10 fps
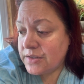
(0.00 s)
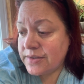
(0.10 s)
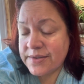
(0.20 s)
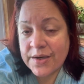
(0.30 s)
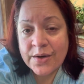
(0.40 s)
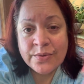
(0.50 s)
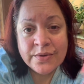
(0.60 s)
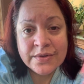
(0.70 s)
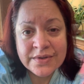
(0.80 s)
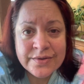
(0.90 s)
So
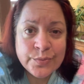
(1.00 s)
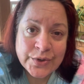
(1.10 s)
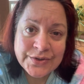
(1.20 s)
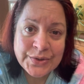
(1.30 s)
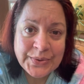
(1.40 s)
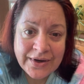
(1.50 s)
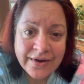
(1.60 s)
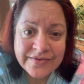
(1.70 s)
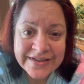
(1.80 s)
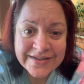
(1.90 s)
there's more to it,
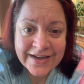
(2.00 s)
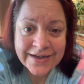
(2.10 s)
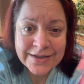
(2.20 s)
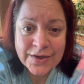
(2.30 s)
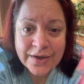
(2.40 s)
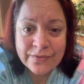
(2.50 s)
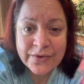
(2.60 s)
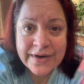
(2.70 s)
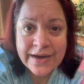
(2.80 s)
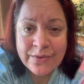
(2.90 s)
obviously. I could talk for
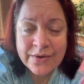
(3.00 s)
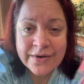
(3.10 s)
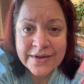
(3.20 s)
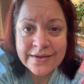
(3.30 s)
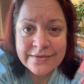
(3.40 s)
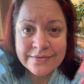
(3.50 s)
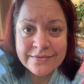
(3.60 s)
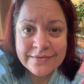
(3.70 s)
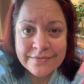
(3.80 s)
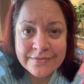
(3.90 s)
an hour on it.
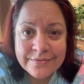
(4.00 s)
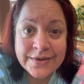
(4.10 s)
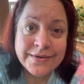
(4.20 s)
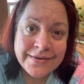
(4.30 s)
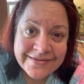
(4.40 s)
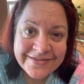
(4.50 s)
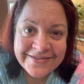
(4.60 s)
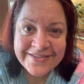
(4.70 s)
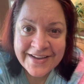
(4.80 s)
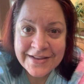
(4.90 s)
Well, at
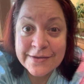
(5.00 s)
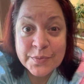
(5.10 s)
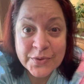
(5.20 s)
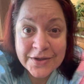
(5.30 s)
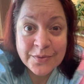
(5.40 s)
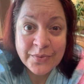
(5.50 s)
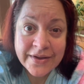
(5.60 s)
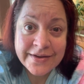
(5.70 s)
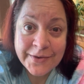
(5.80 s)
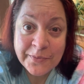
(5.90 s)
this point, you
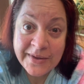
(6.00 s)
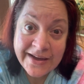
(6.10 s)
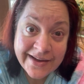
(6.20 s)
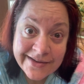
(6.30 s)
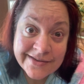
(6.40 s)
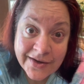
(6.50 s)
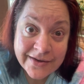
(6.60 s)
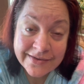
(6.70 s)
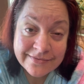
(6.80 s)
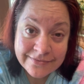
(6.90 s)
probably know me. I could
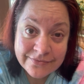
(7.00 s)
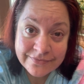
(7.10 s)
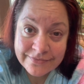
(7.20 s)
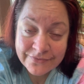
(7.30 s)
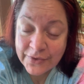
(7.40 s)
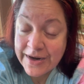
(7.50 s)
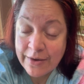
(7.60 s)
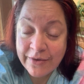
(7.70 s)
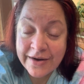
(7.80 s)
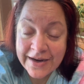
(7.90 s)
talk for an
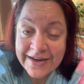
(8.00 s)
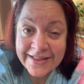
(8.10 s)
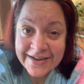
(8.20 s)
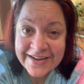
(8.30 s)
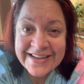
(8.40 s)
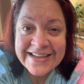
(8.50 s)
hour on anything